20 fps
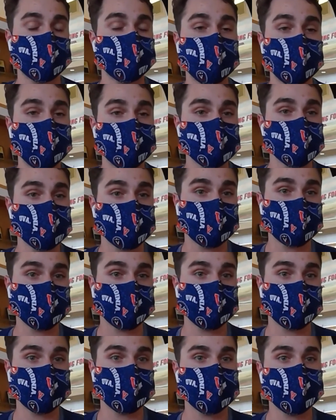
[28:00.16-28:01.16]
like, being a
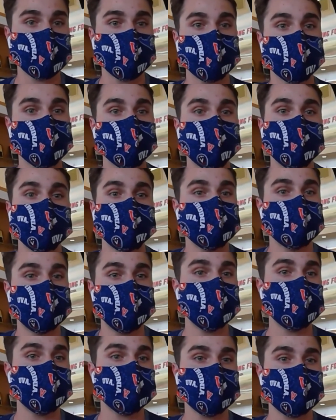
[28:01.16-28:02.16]
server. Like,
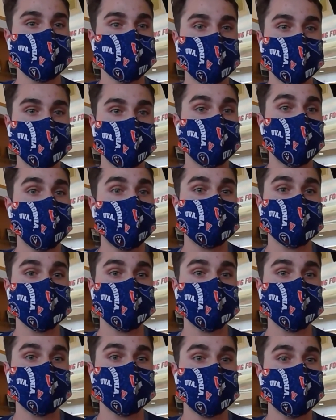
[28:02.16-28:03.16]
be sure that you have
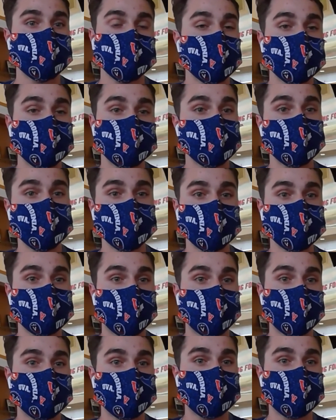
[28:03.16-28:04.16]
something that you're doing in